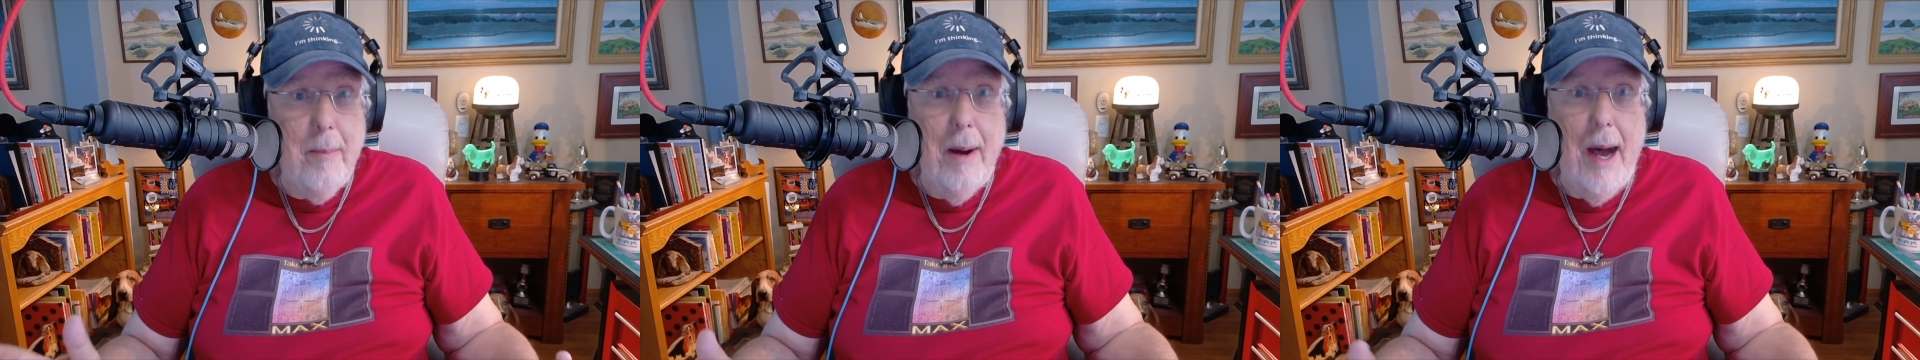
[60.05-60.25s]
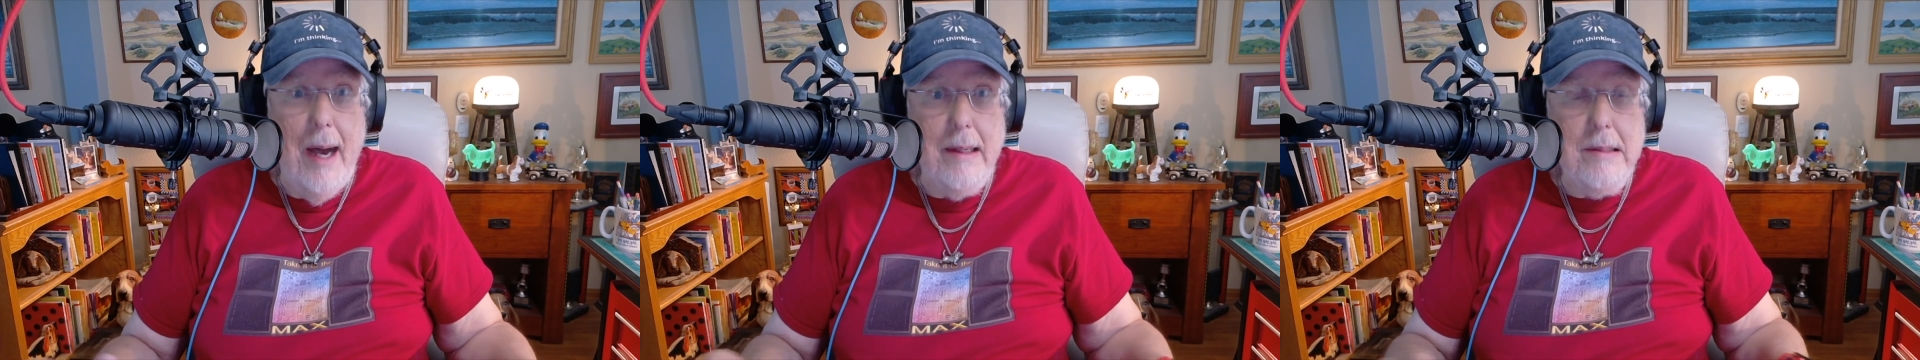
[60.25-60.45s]

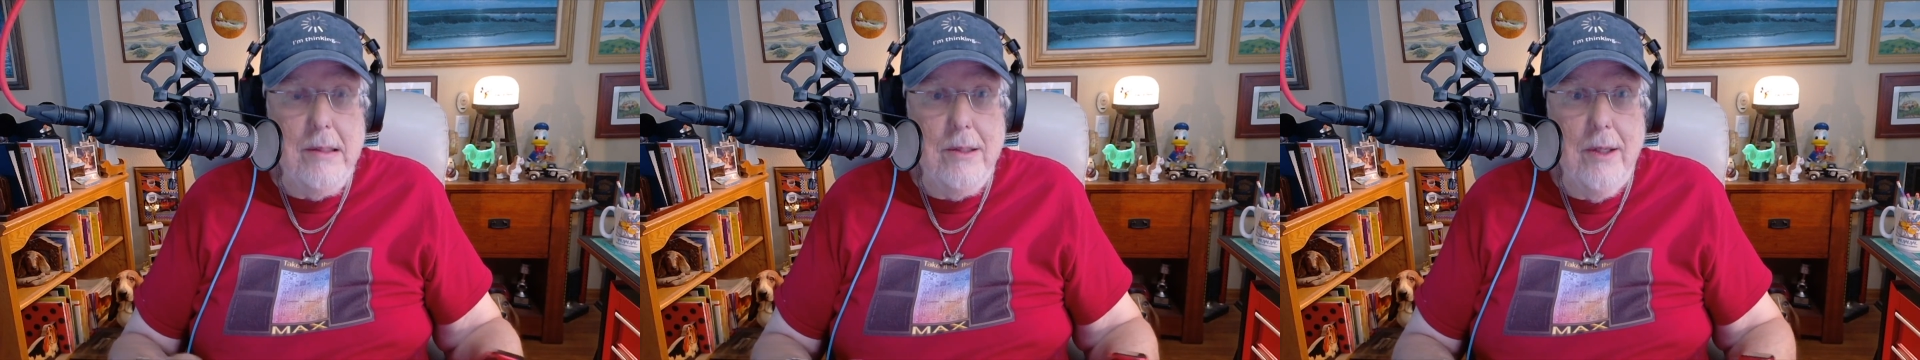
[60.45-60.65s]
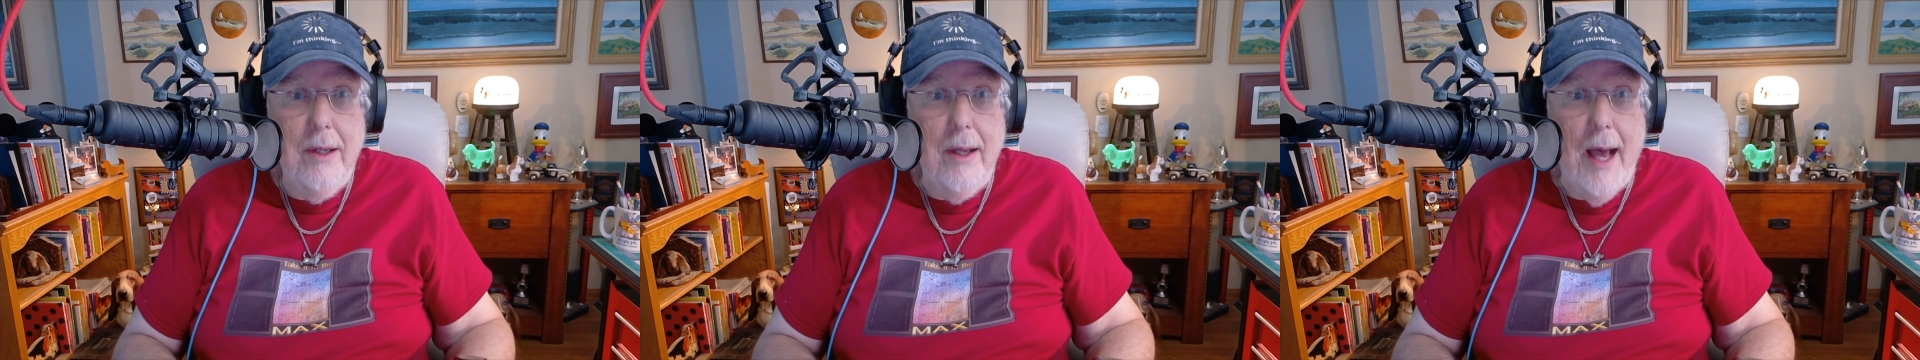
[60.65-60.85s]

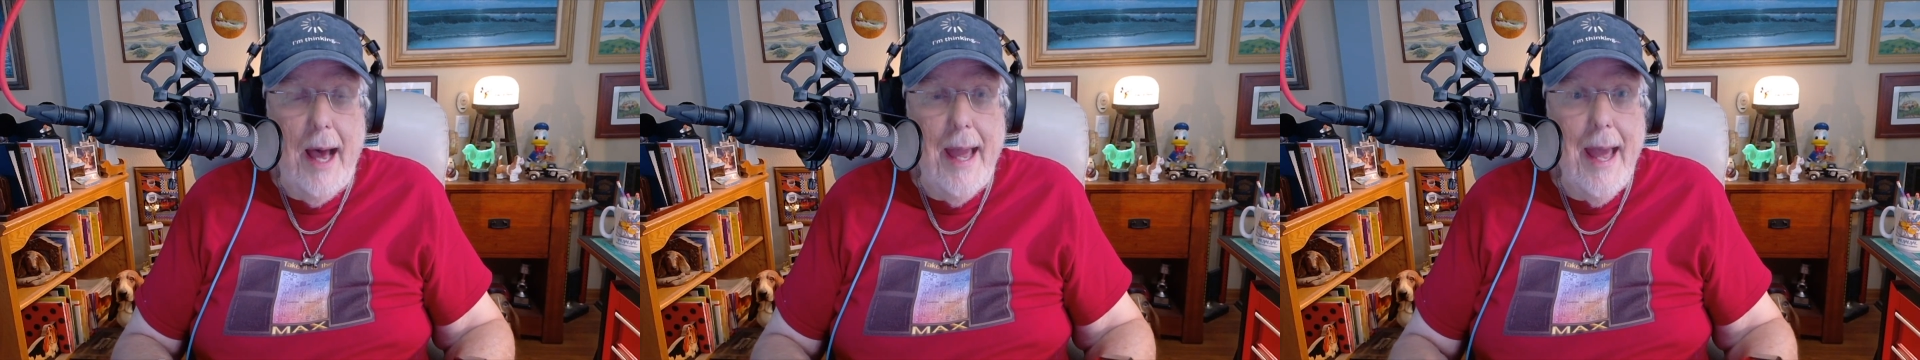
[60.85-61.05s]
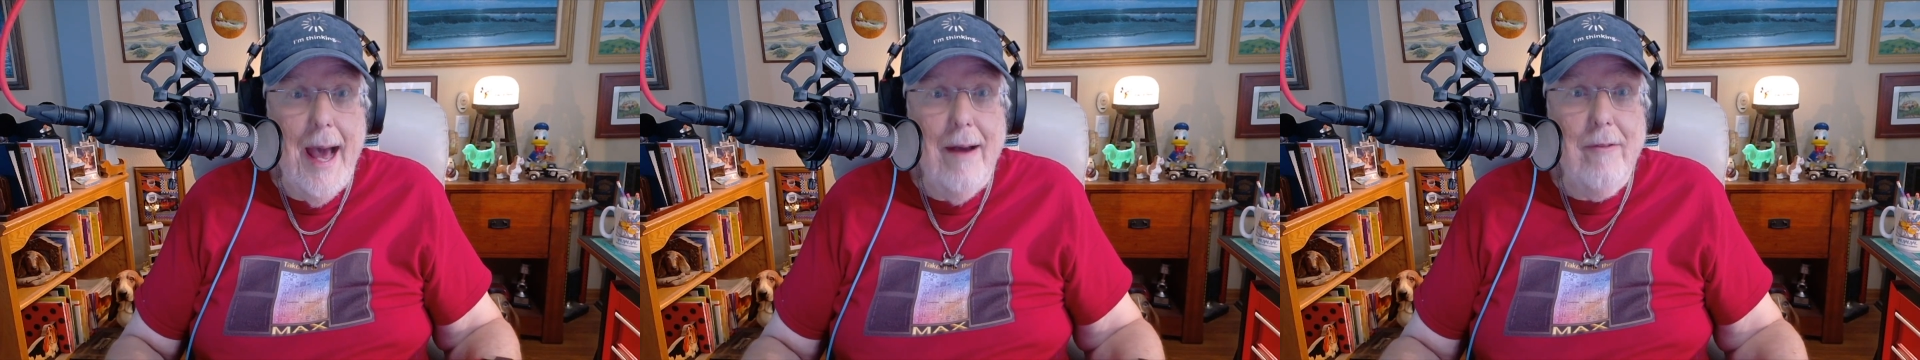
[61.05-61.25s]
box.
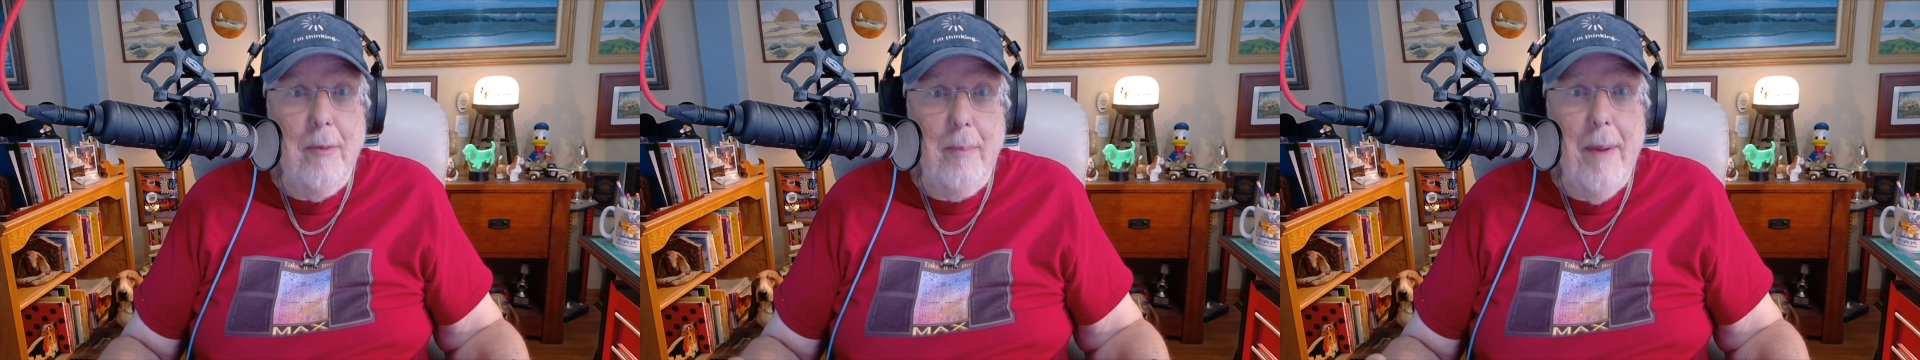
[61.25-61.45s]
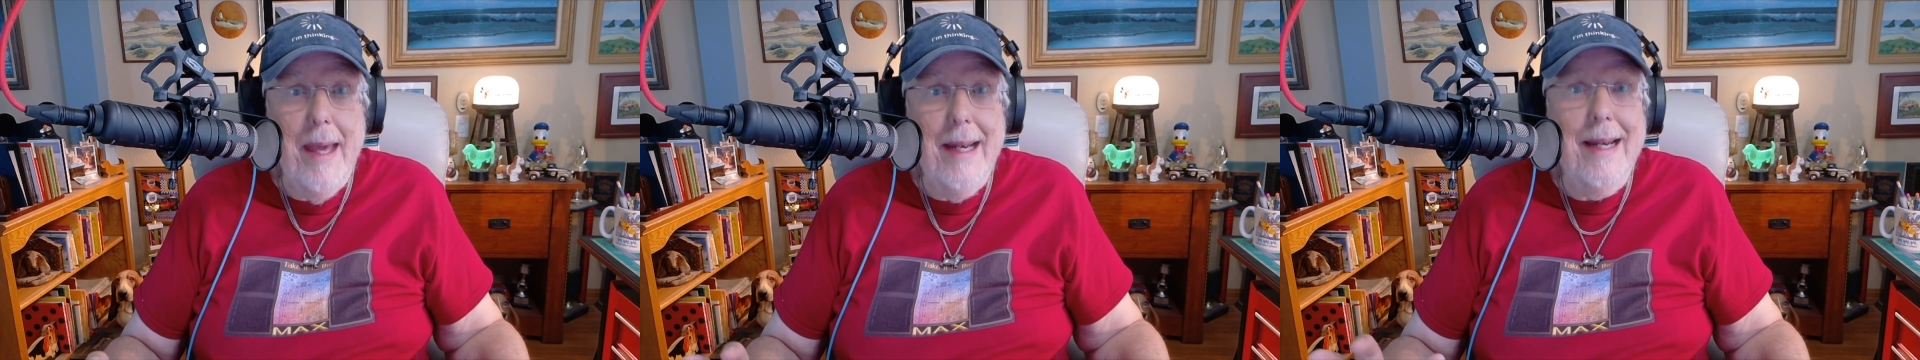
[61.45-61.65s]
I
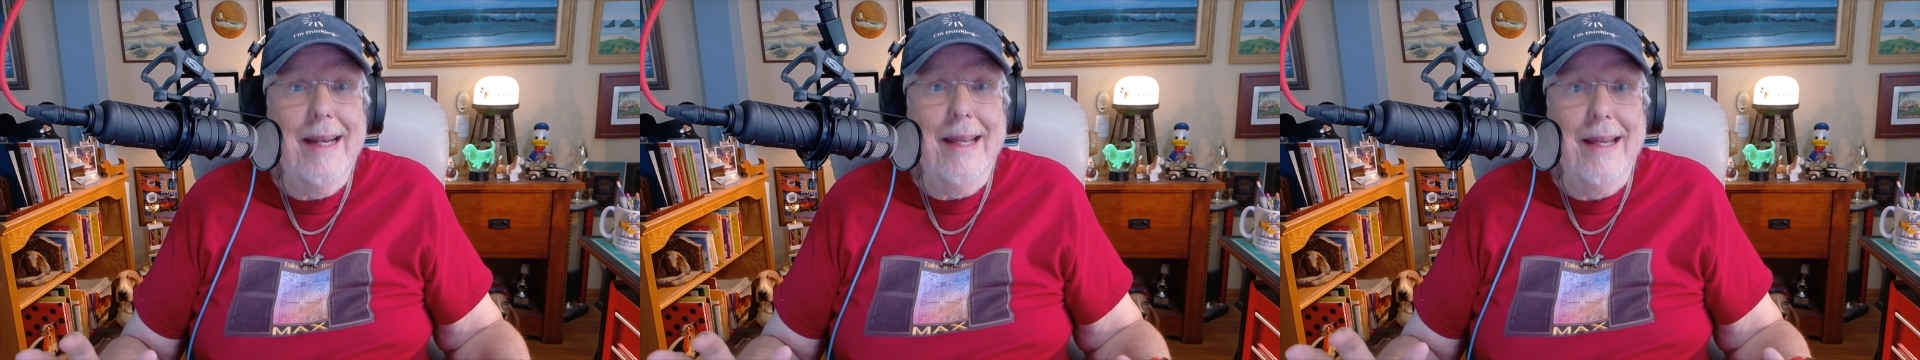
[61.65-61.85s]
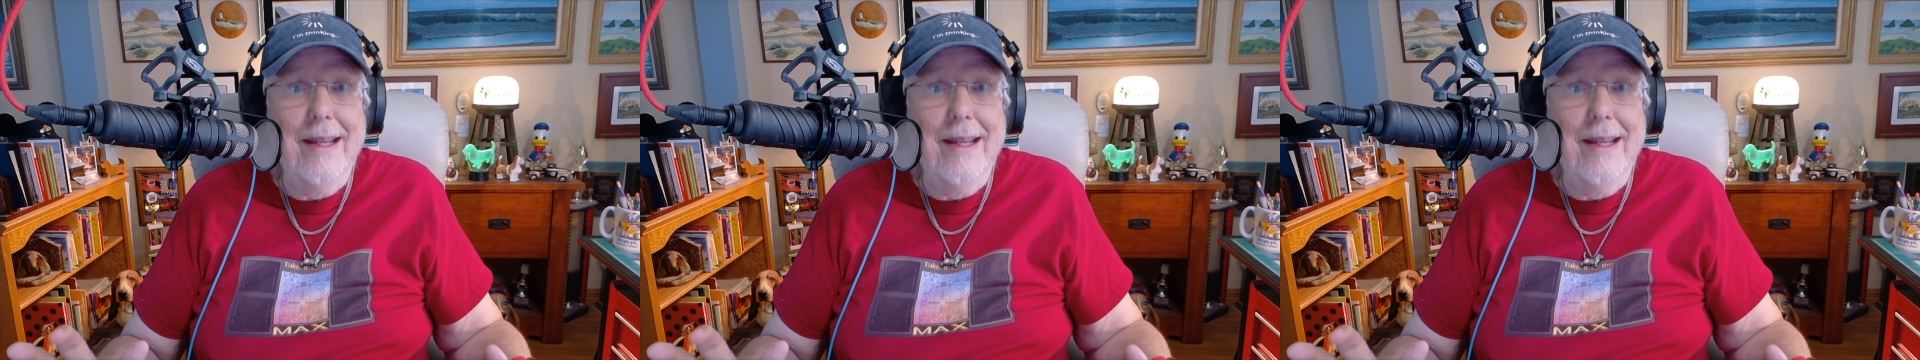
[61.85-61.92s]
haven't made any